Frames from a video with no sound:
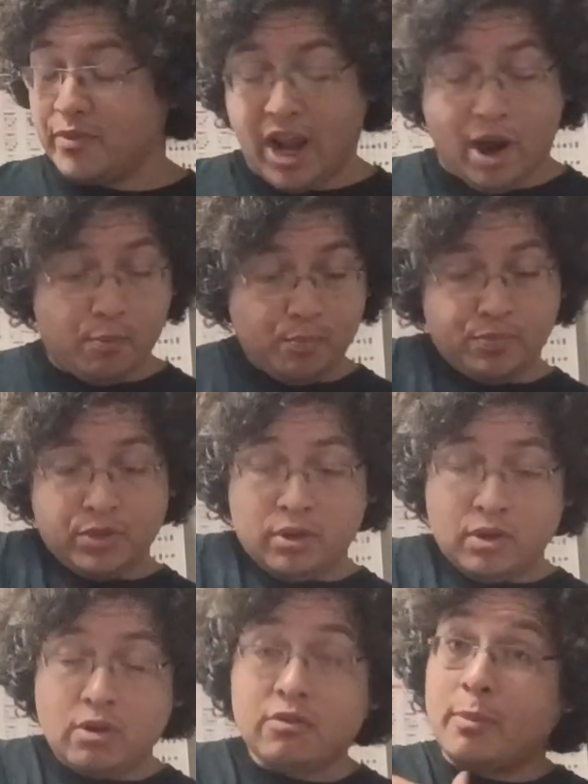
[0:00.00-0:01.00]
Now,
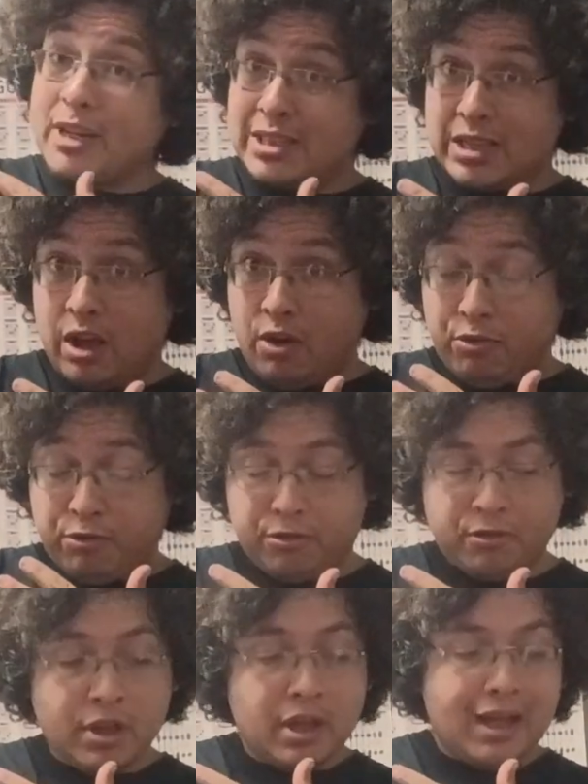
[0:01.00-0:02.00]
for
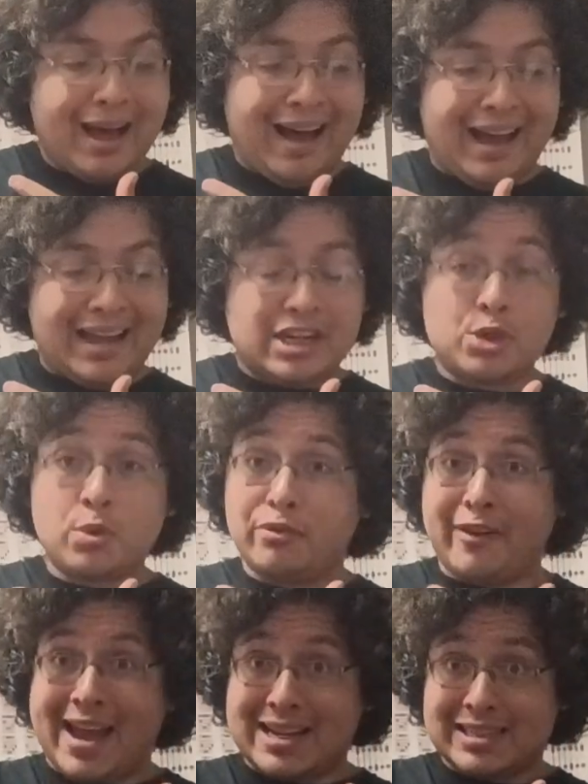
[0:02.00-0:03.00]
myself, I do a
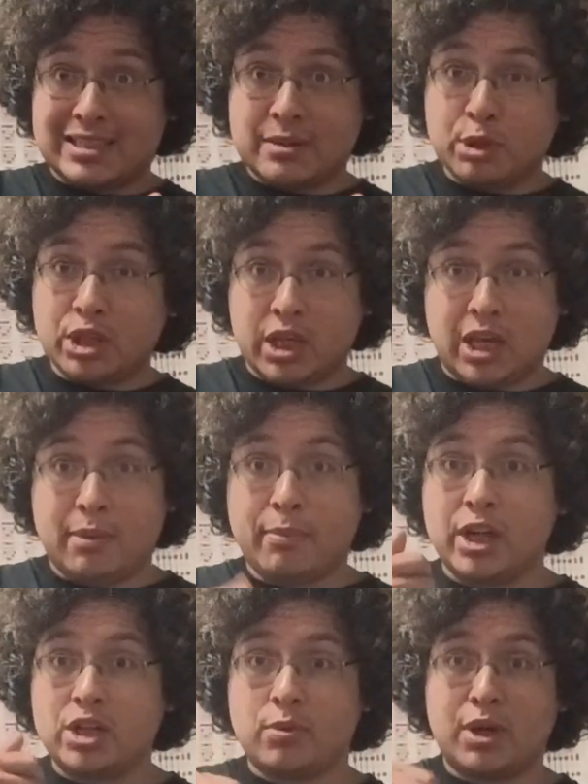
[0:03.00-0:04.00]
facsimile
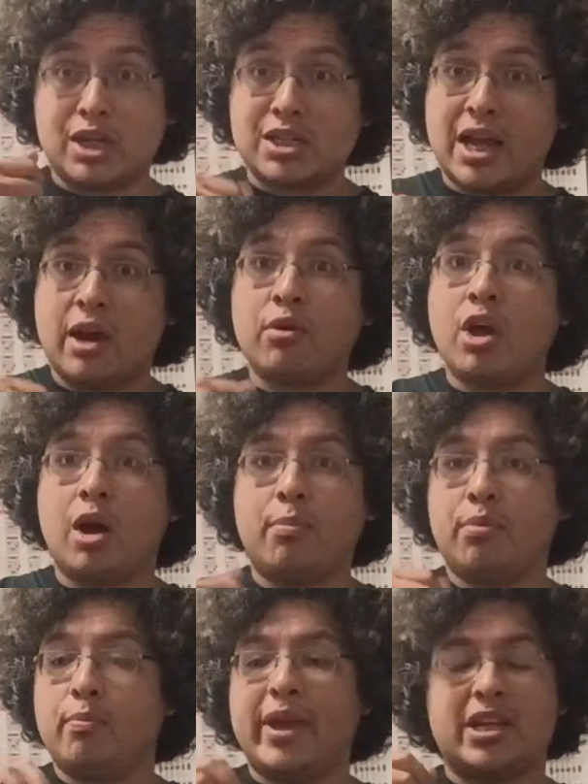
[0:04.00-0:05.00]
by doing a
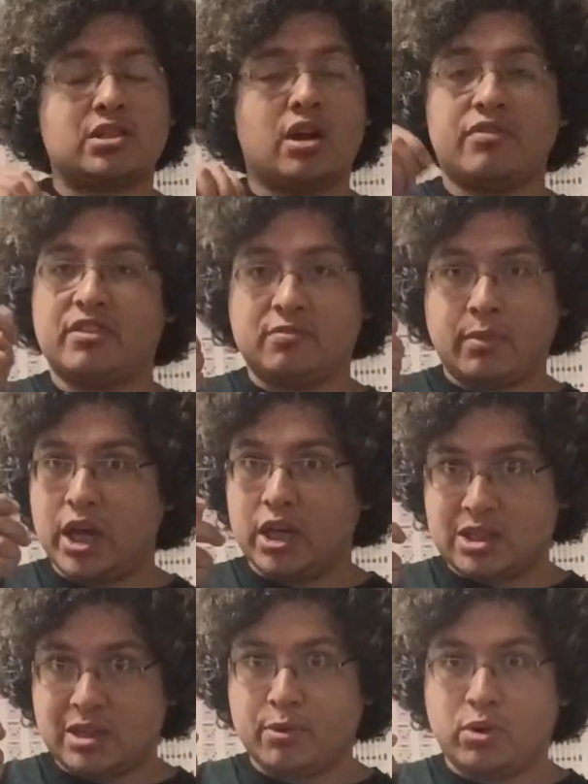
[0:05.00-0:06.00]
down-up based off of my
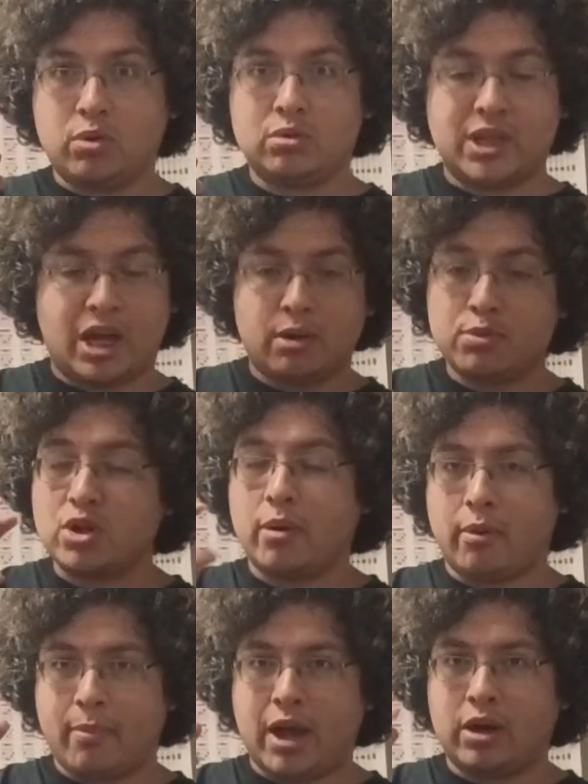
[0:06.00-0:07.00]
typical down-up
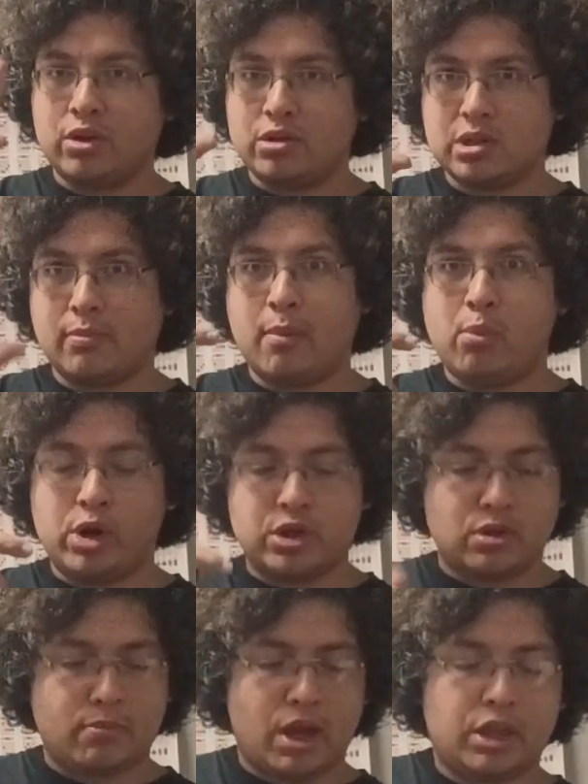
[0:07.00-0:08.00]
strumming pattern using my
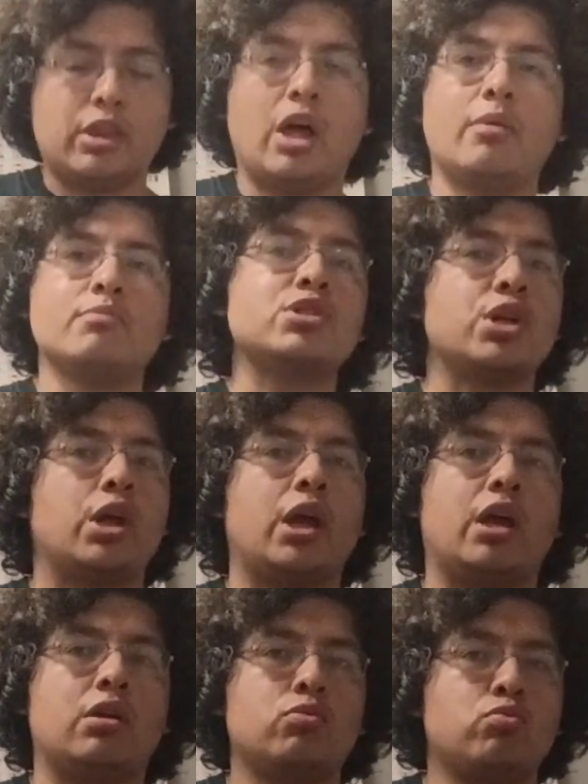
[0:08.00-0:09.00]
pointer and my thumb. So you
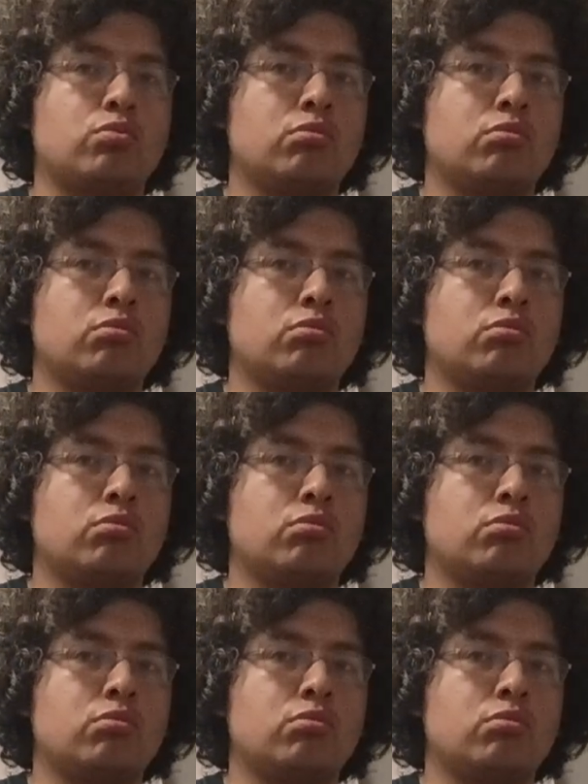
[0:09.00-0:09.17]
get...